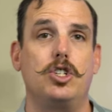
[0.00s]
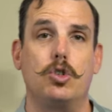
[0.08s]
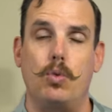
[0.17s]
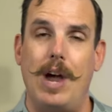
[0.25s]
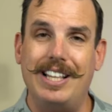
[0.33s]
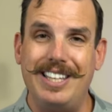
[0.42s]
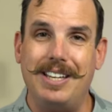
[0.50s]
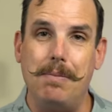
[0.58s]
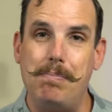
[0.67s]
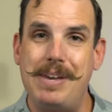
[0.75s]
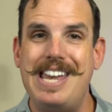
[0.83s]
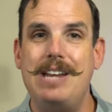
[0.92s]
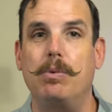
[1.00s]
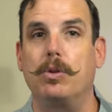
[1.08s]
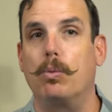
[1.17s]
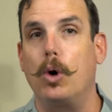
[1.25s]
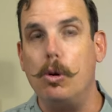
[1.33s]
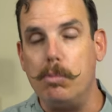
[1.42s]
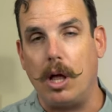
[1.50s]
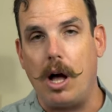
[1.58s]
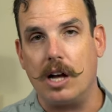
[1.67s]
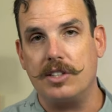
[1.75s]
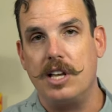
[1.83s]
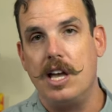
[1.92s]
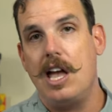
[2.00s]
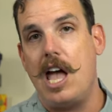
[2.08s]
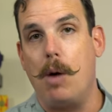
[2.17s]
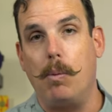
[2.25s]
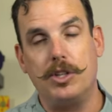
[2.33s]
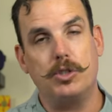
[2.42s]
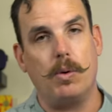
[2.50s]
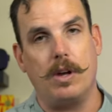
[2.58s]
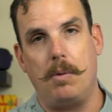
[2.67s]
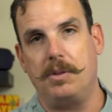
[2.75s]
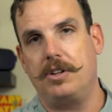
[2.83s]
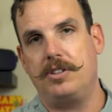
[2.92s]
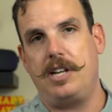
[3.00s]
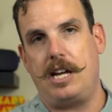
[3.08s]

could directly compete with Roblox and what's going on with their